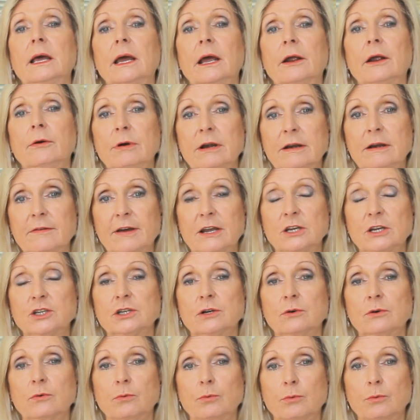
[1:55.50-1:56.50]
a
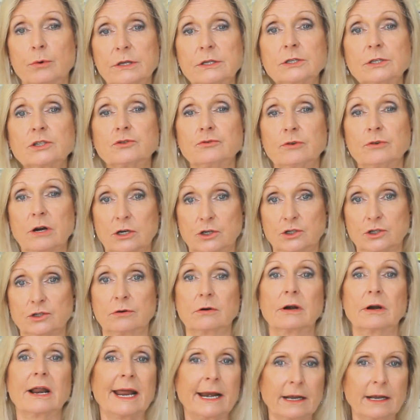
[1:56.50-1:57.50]
renovation with
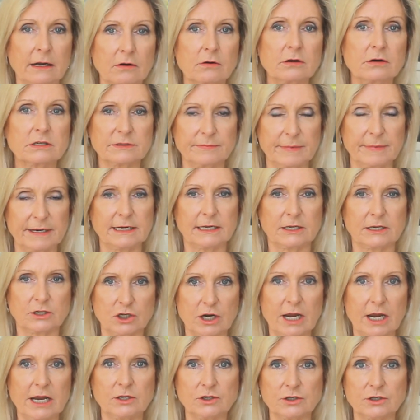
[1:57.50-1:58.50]
structural and cosmetic
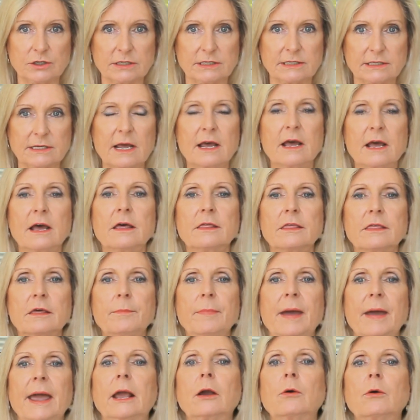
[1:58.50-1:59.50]
changes, the
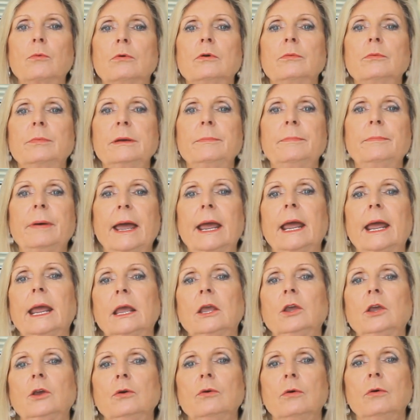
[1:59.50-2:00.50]
bank will be
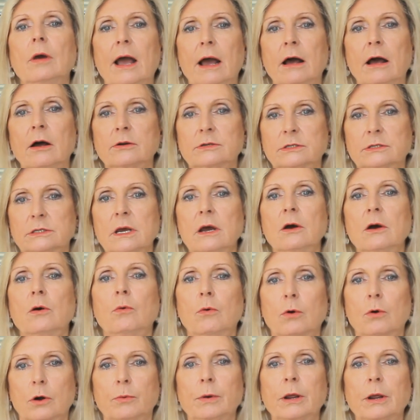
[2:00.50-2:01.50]
paying you out
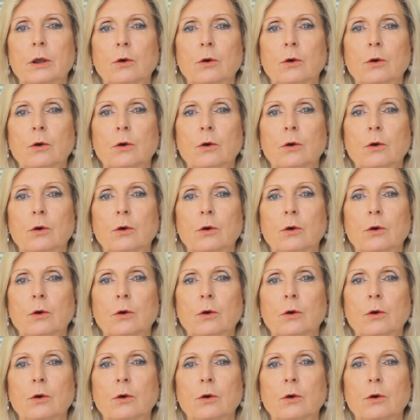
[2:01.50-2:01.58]
what we